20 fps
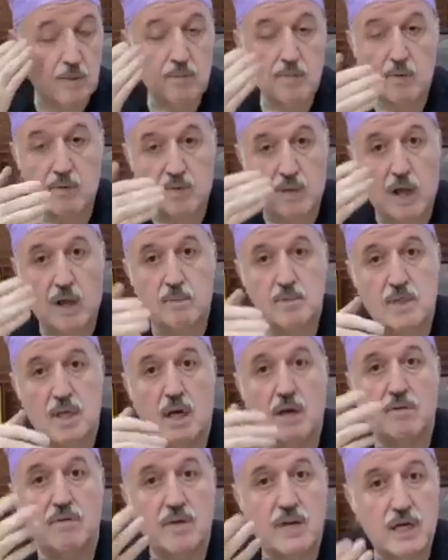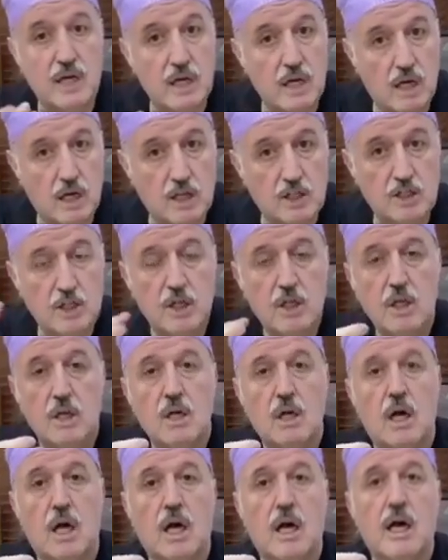humps are very large,
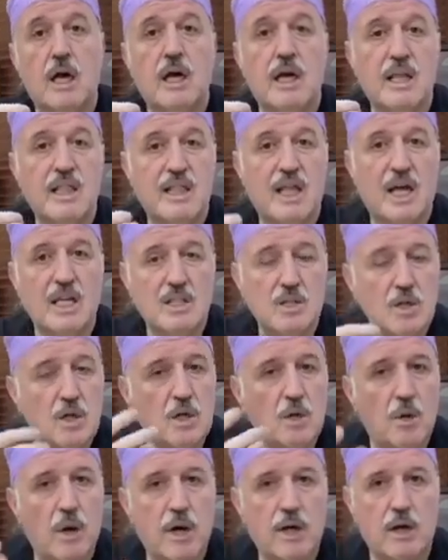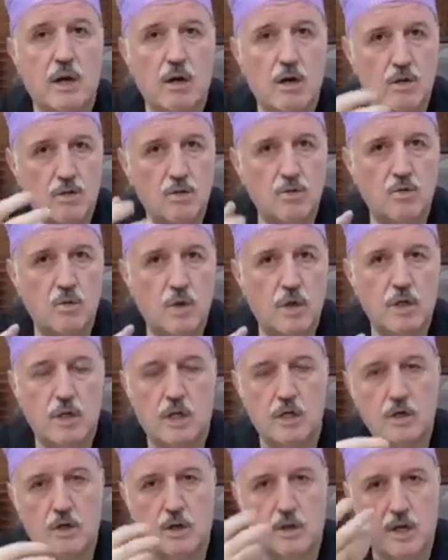and that will require a lot of work
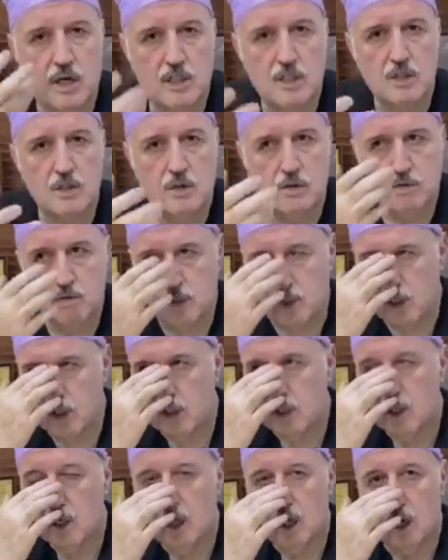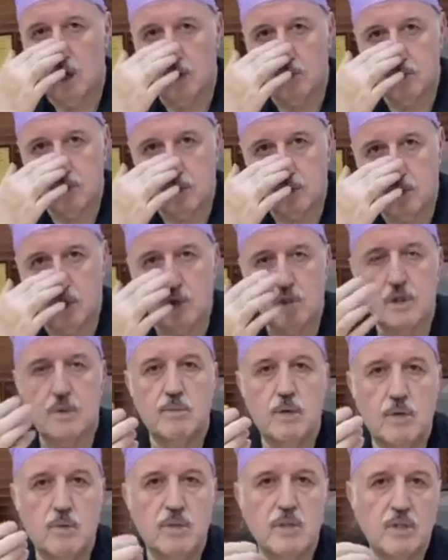and correction of the dorsum,
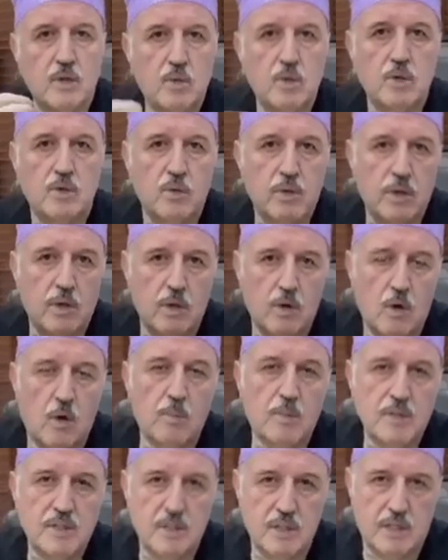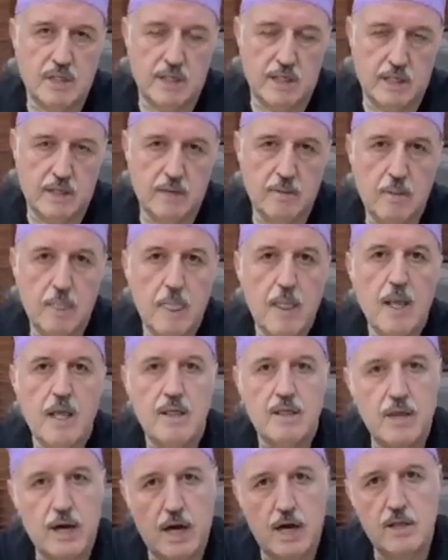and we do it with an open technique.
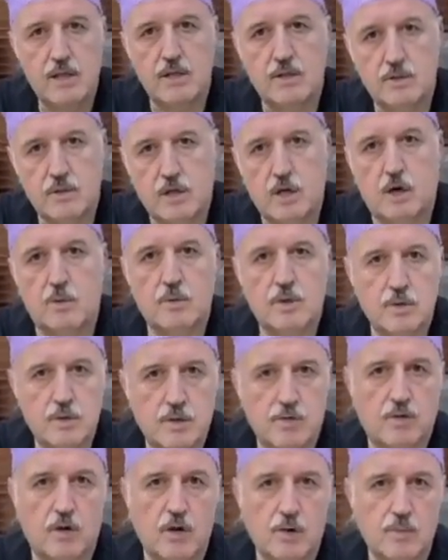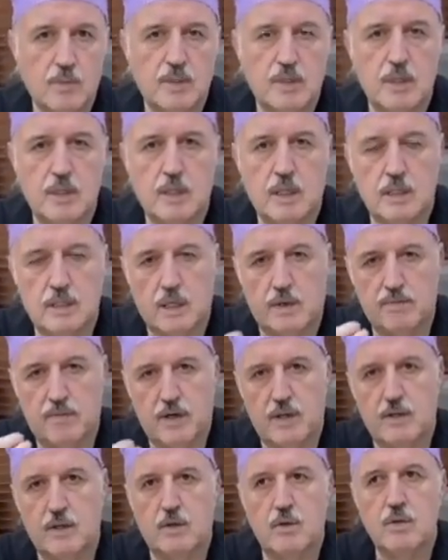The other common deformity that
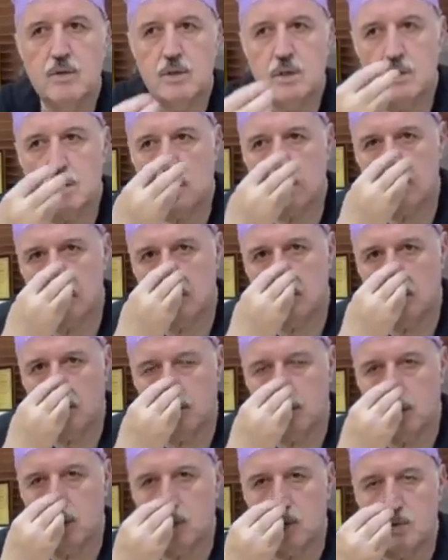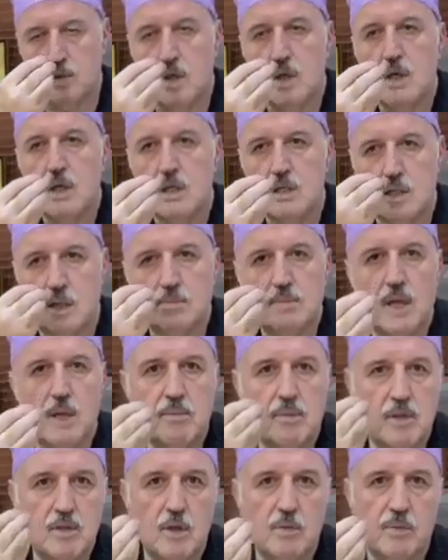affects the nose is the tip of the nose. Sometimes
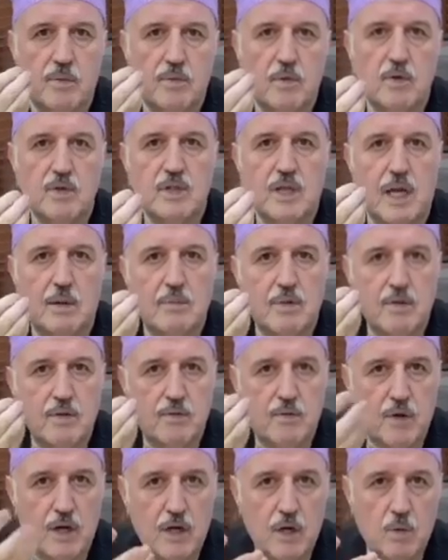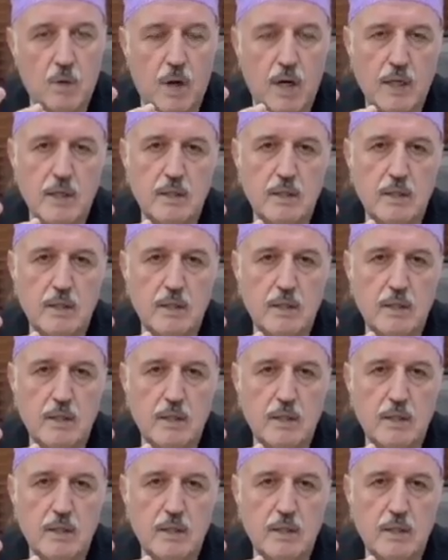the tip of the nose can be very wide,